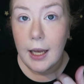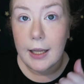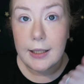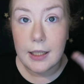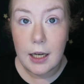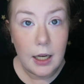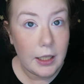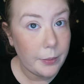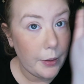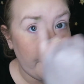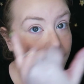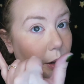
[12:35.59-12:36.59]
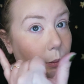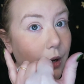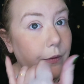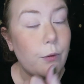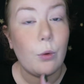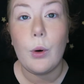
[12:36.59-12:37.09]
and then I like to put a bit on my
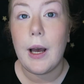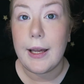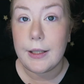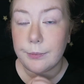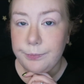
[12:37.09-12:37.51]
forehead.